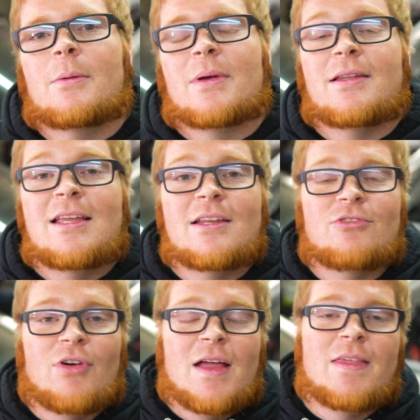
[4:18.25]
We need to
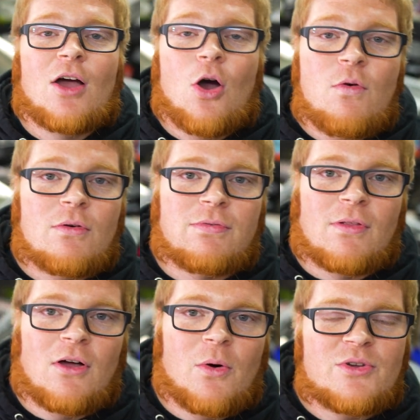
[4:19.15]
drain the
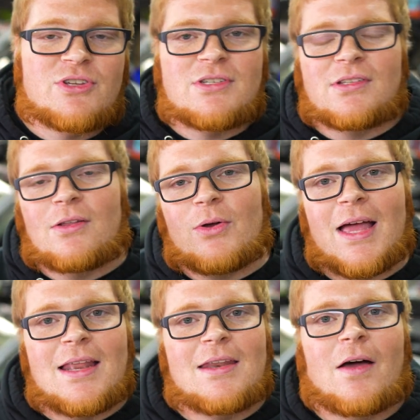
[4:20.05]
overflow, which is
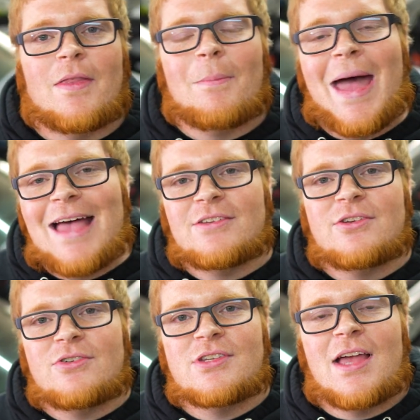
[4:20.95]
located on the
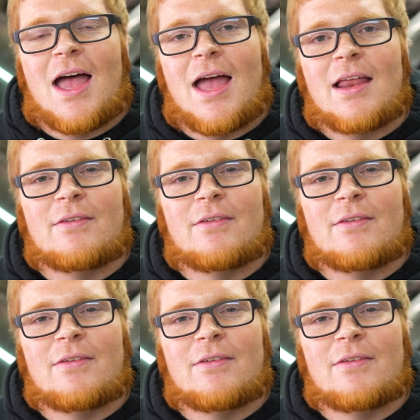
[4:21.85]
passenger side.